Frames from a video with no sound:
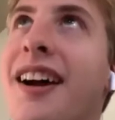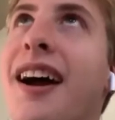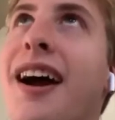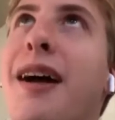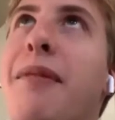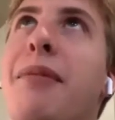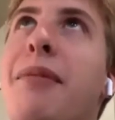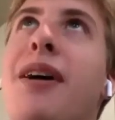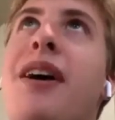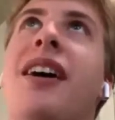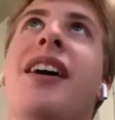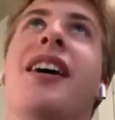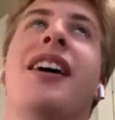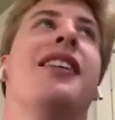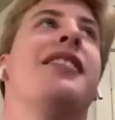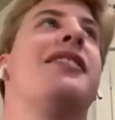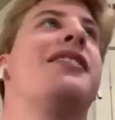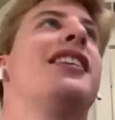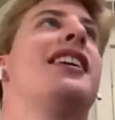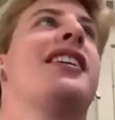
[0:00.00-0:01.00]
I'm a
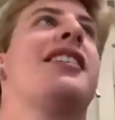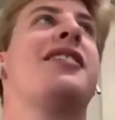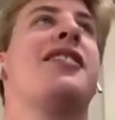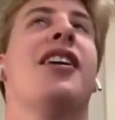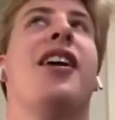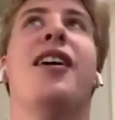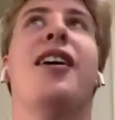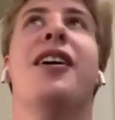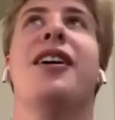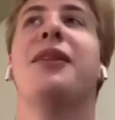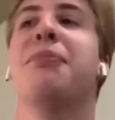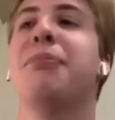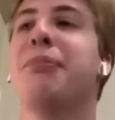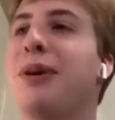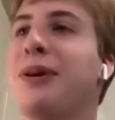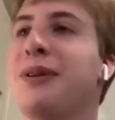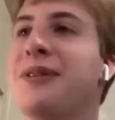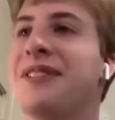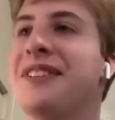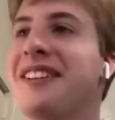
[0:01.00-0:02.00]
TikTok
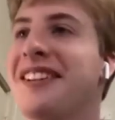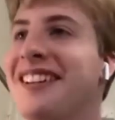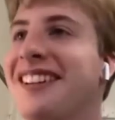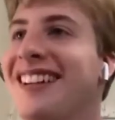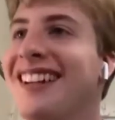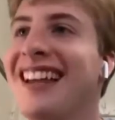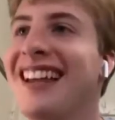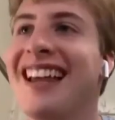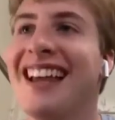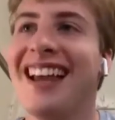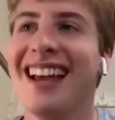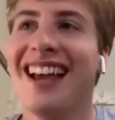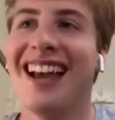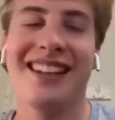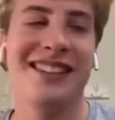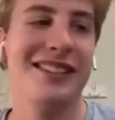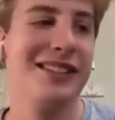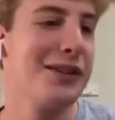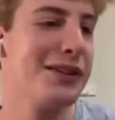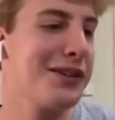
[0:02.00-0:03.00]
person.
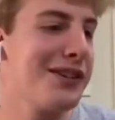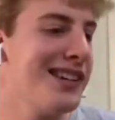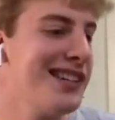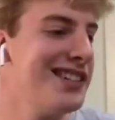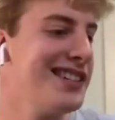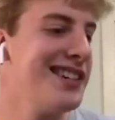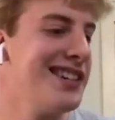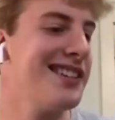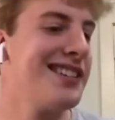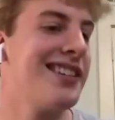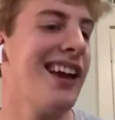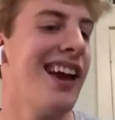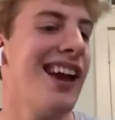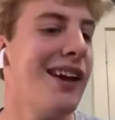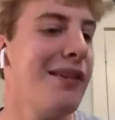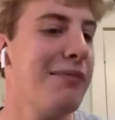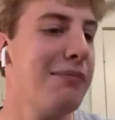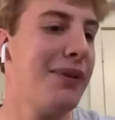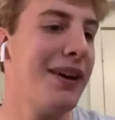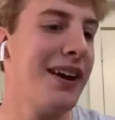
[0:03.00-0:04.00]
It's a little cringy to
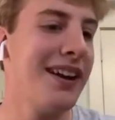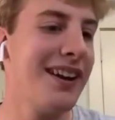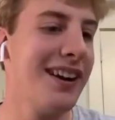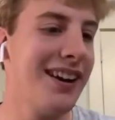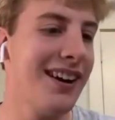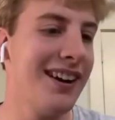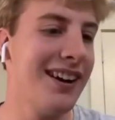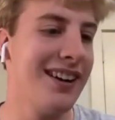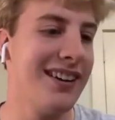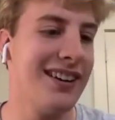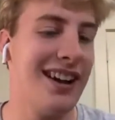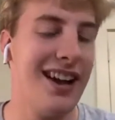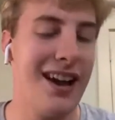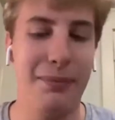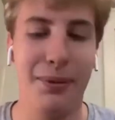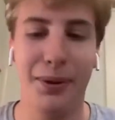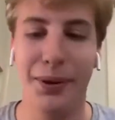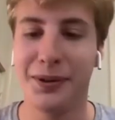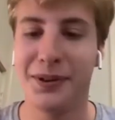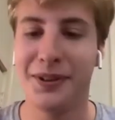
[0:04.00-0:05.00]
say, but uh, I
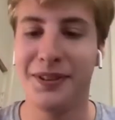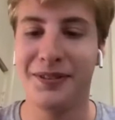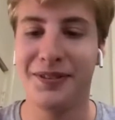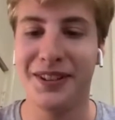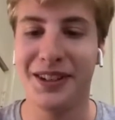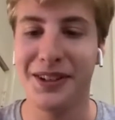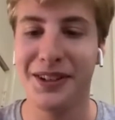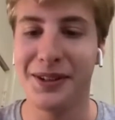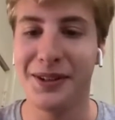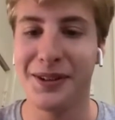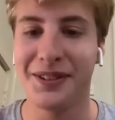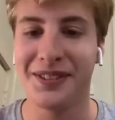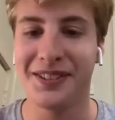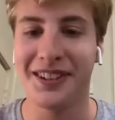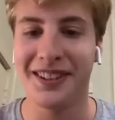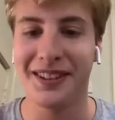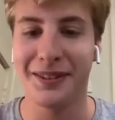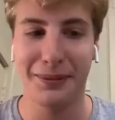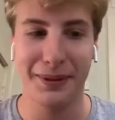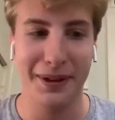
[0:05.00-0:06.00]
post videos
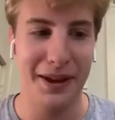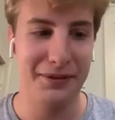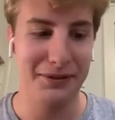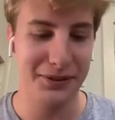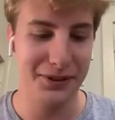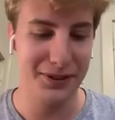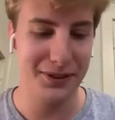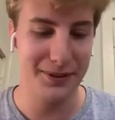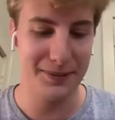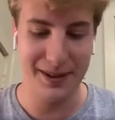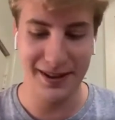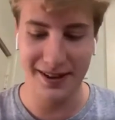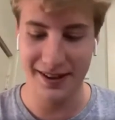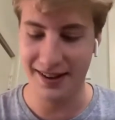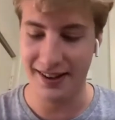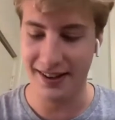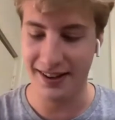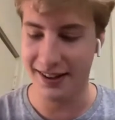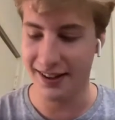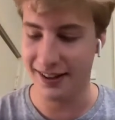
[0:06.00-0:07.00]
on the platform, and
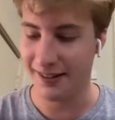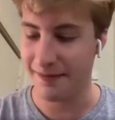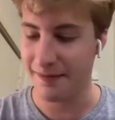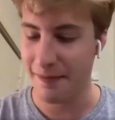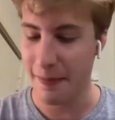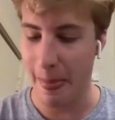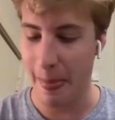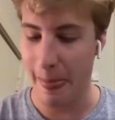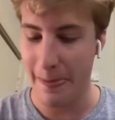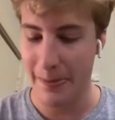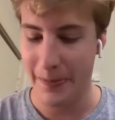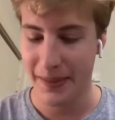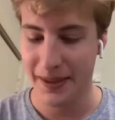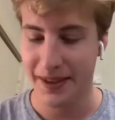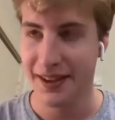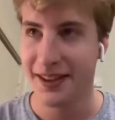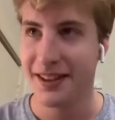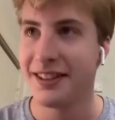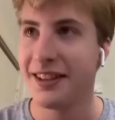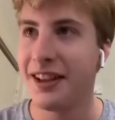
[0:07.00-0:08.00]
uh,
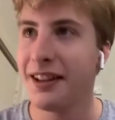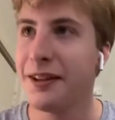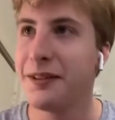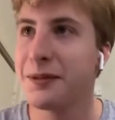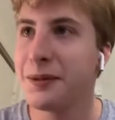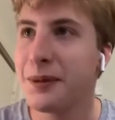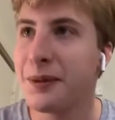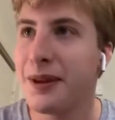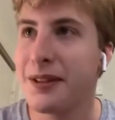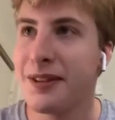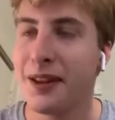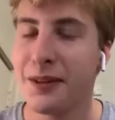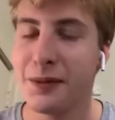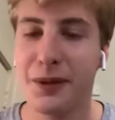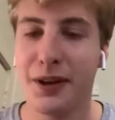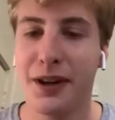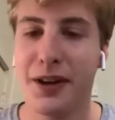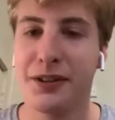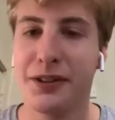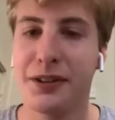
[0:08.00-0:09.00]
yeah, that's that's what
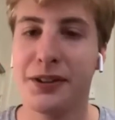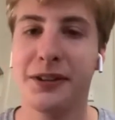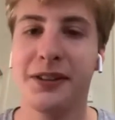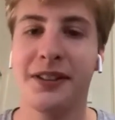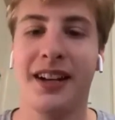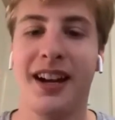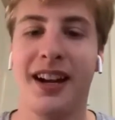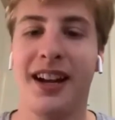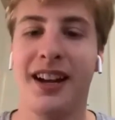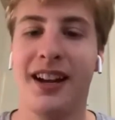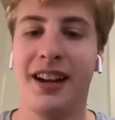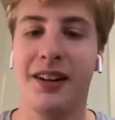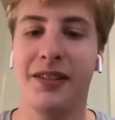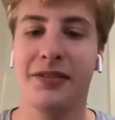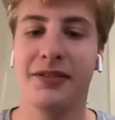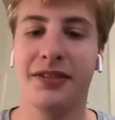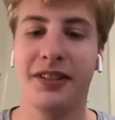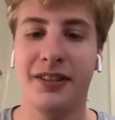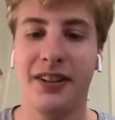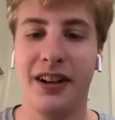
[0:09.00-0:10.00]
I do. I
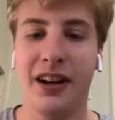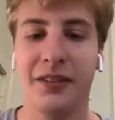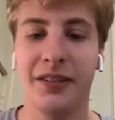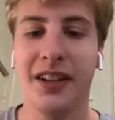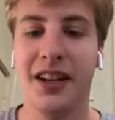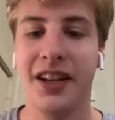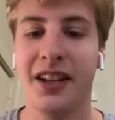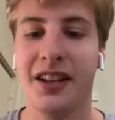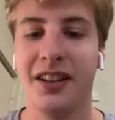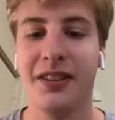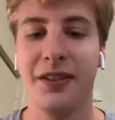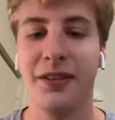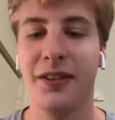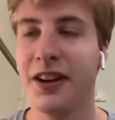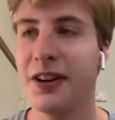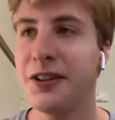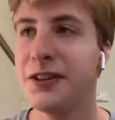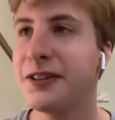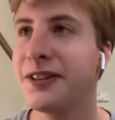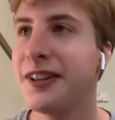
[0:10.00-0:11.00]
have around like
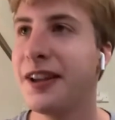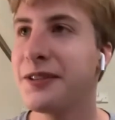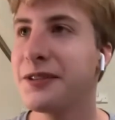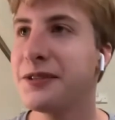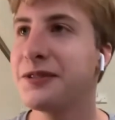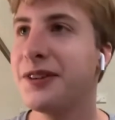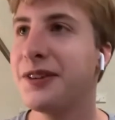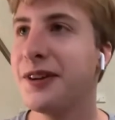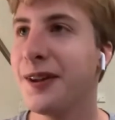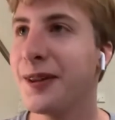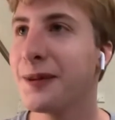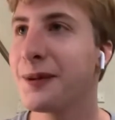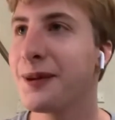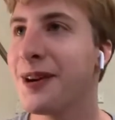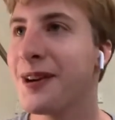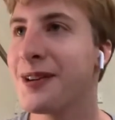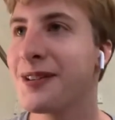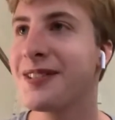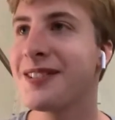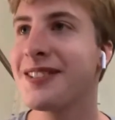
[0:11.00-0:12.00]
300,000
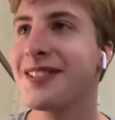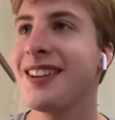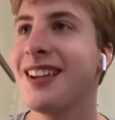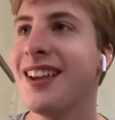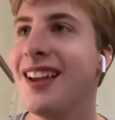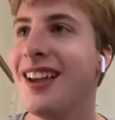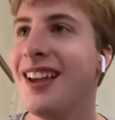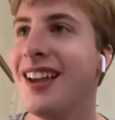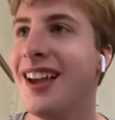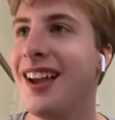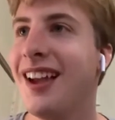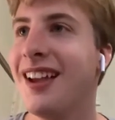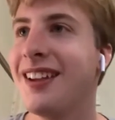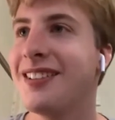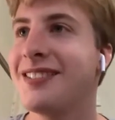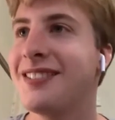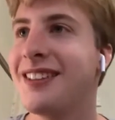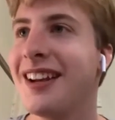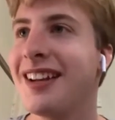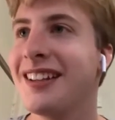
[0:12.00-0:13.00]
followers, uh,
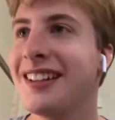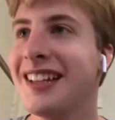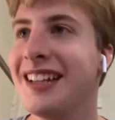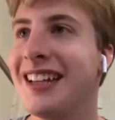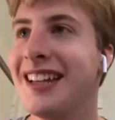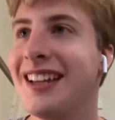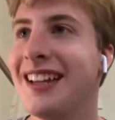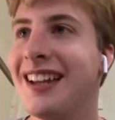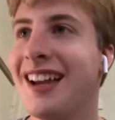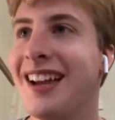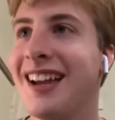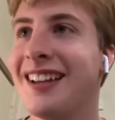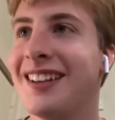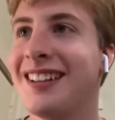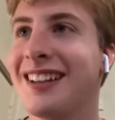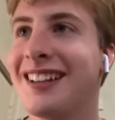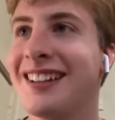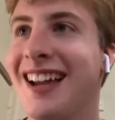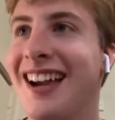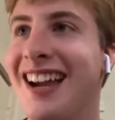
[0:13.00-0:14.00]
steadily uh,
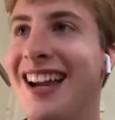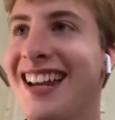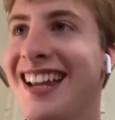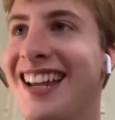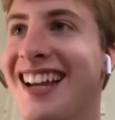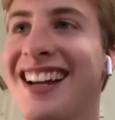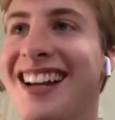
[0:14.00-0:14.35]
declining.